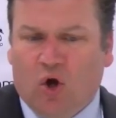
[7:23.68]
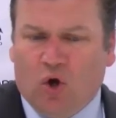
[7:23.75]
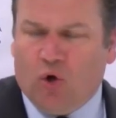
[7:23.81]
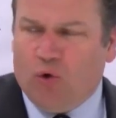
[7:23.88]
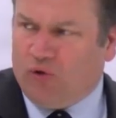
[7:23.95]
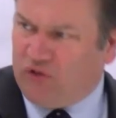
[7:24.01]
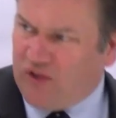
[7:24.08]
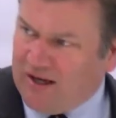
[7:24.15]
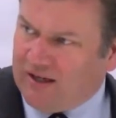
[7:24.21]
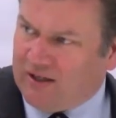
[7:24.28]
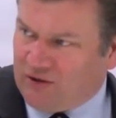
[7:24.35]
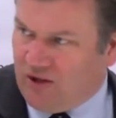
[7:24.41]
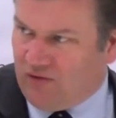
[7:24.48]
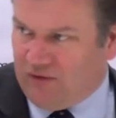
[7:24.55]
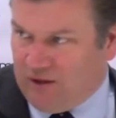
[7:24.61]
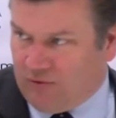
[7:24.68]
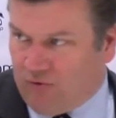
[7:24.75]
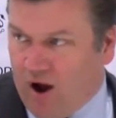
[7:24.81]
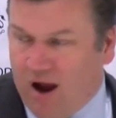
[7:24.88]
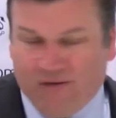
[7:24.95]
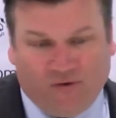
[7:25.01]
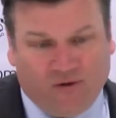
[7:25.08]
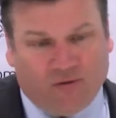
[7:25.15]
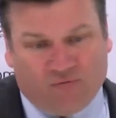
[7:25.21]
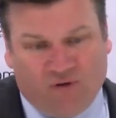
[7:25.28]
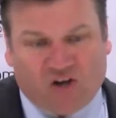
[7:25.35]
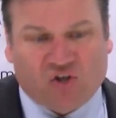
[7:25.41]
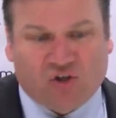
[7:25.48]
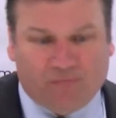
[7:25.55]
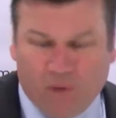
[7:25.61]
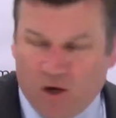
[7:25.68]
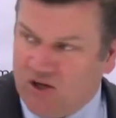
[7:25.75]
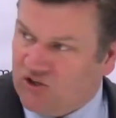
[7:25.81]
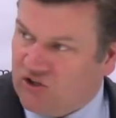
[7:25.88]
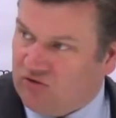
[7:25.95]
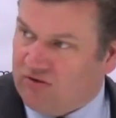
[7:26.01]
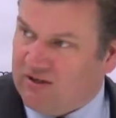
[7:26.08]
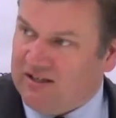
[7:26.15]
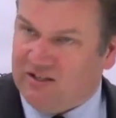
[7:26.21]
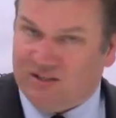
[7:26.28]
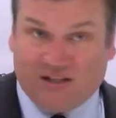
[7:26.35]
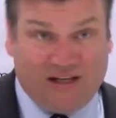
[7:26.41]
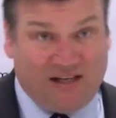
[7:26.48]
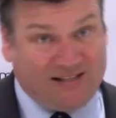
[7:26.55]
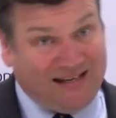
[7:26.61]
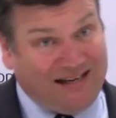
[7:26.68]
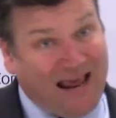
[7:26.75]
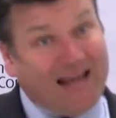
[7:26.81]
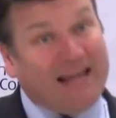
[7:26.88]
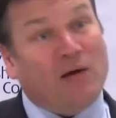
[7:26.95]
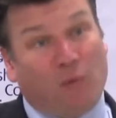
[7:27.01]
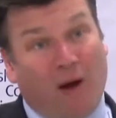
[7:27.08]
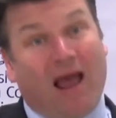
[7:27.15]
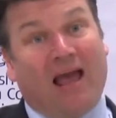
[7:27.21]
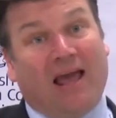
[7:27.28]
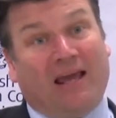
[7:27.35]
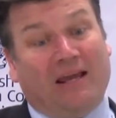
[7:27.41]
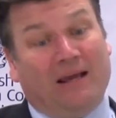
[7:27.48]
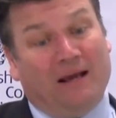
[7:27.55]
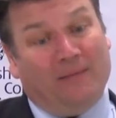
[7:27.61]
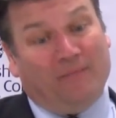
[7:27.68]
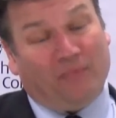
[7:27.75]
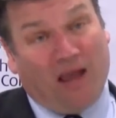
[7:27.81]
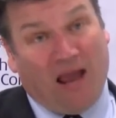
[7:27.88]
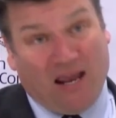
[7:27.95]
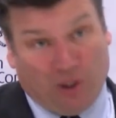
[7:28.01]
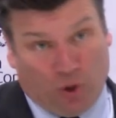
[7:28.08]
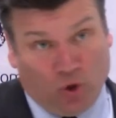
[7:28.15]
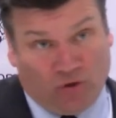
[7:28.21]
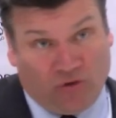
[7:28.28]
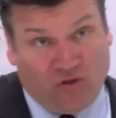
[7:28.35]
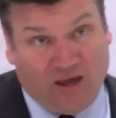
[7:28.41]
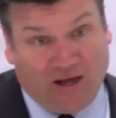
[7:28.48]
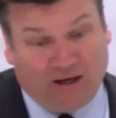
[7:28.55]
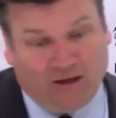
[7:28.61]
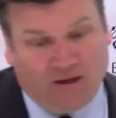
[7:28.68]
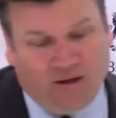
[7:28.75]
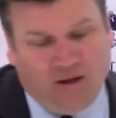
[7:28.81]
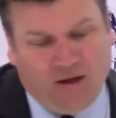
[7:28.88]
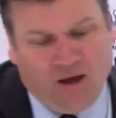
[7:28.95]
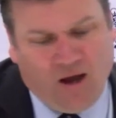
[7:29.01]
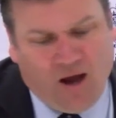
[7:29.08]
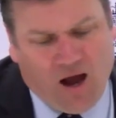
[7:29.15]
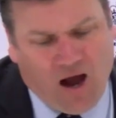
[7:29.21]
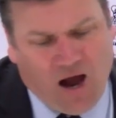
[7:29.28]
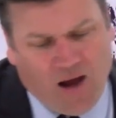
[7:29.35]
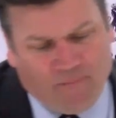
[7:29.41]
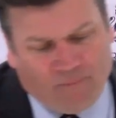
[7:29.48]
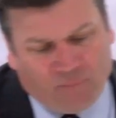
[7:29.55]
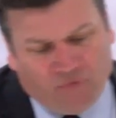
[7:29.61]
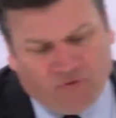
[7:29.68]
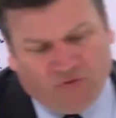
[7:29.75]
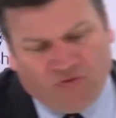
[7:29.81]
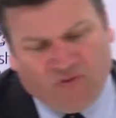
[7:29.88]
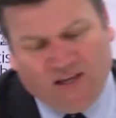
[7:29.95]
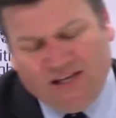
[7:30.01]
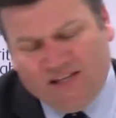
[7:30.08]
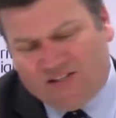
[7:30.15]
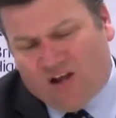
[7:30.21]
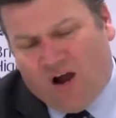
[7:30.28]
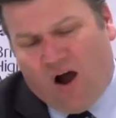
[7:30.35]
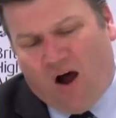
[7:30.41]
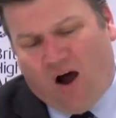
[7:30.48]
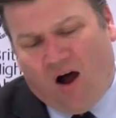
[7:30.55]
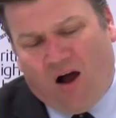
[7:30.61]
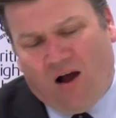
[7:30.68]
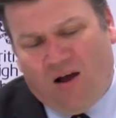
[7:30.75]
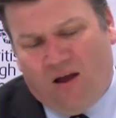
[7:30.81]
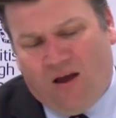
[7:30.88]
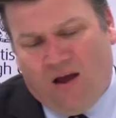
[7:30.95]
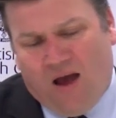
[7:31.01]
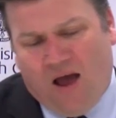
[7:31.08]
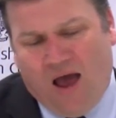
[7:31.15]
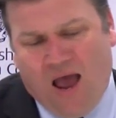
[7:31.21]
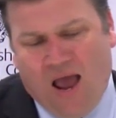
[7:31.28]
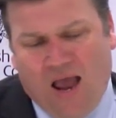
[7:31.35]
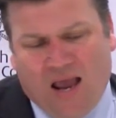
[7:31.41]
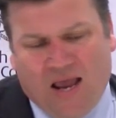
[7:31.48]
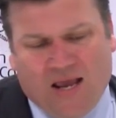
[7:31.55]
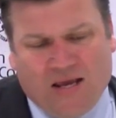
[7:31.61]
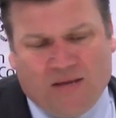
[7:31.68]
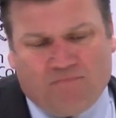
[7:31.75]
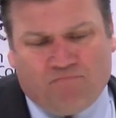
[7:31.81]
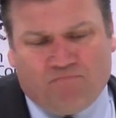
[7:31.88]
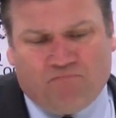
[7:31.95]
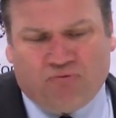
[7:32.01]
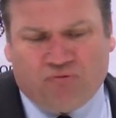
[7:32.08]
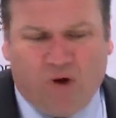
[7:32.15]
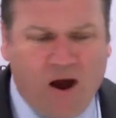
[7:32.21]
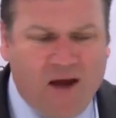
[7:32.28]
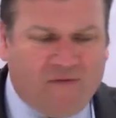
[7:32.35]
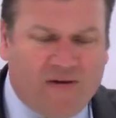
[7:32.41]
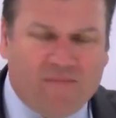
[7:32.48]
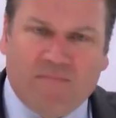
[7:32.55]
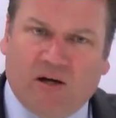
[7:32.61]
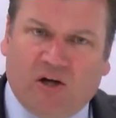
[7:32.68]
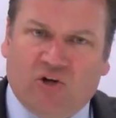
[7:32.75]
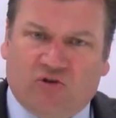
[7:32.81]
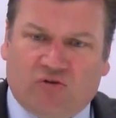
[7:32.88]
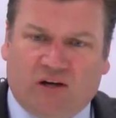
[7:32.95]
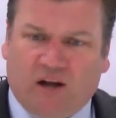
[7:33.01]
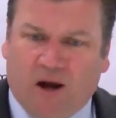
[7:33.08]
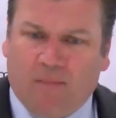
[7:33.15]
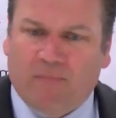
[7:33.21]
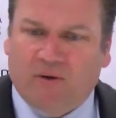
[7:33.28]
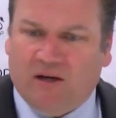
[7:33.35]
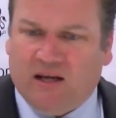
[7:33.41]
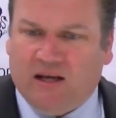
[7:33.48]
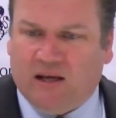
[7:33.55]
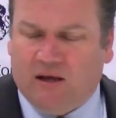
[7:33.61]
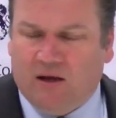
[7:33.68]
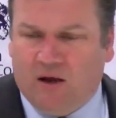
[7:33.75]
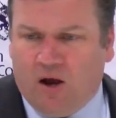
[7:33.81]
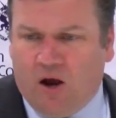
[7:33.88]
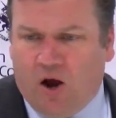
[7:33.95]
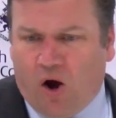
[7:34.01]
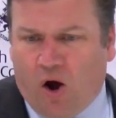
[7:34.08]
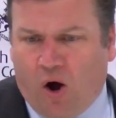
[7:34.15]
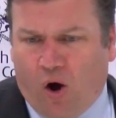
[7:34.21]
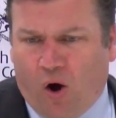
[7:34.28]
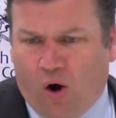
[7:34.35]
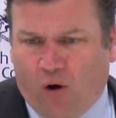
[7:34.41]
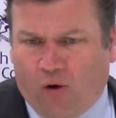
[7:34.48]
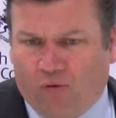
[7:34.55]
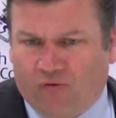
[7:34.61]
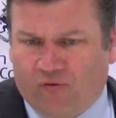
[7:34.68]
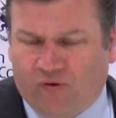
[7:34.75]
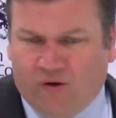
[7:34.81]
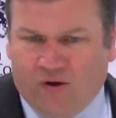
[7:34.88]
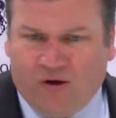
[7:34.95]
who think that the arrival of Russian mercenaries is in any way a good thing. These are a private military company of